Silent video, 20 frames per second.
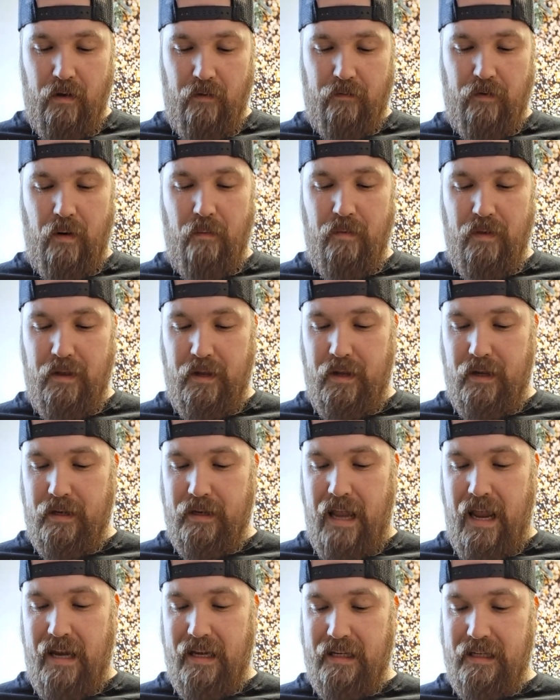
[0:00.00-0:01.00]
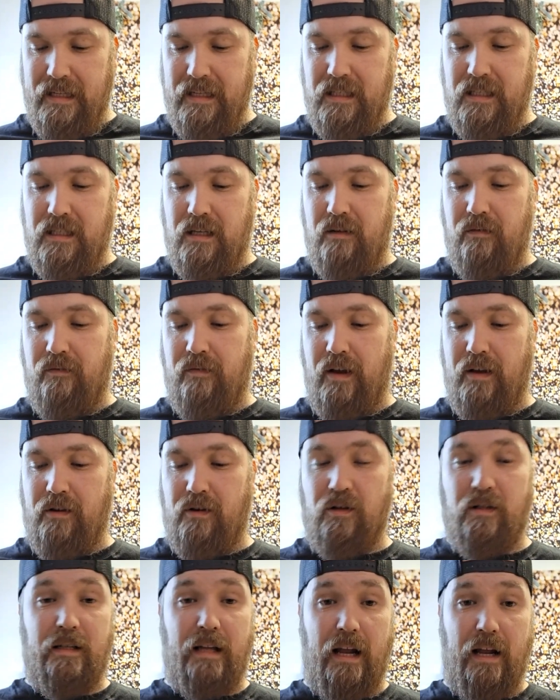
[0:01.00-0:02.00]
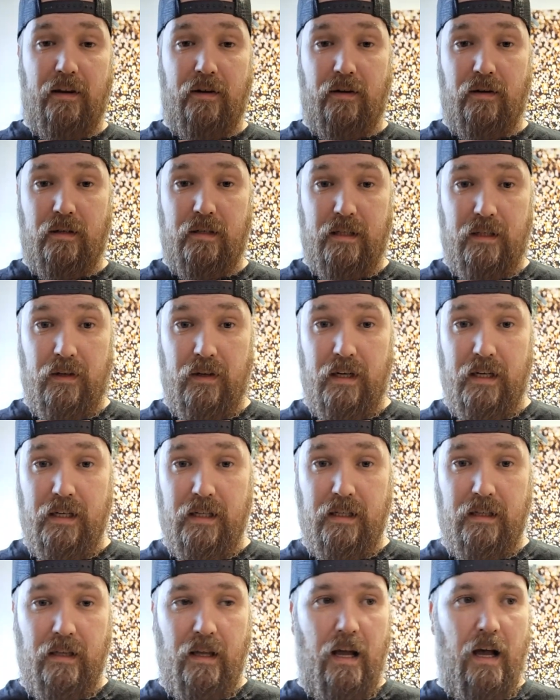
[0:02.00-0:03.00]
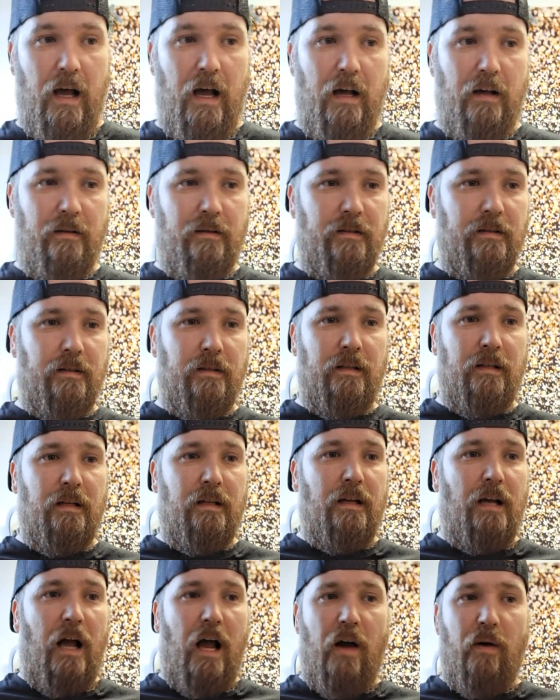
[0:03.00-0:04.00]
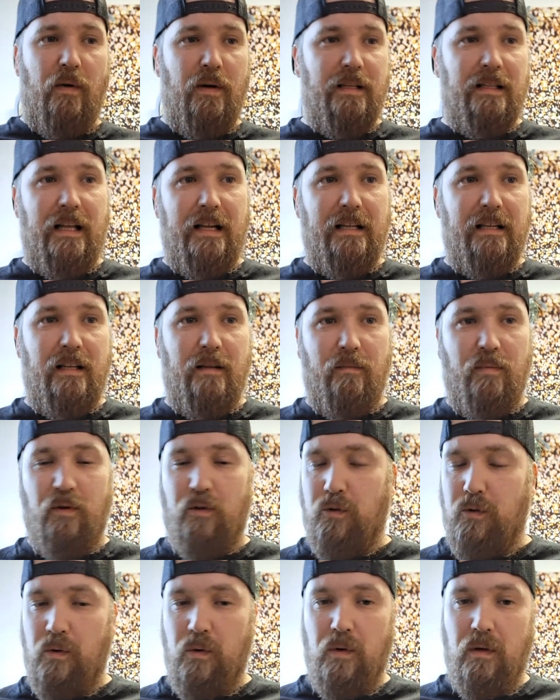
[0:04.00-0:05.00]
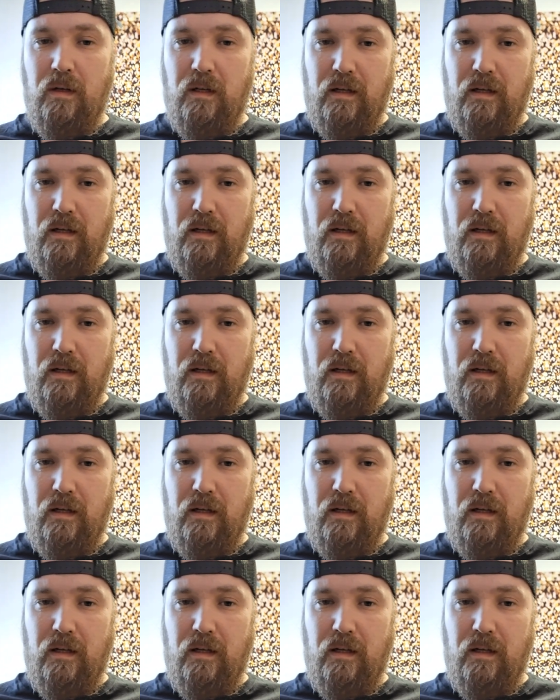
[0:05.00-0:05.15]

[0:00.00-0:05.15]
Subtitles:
From the 90s Fender Standard series, I always liked the blue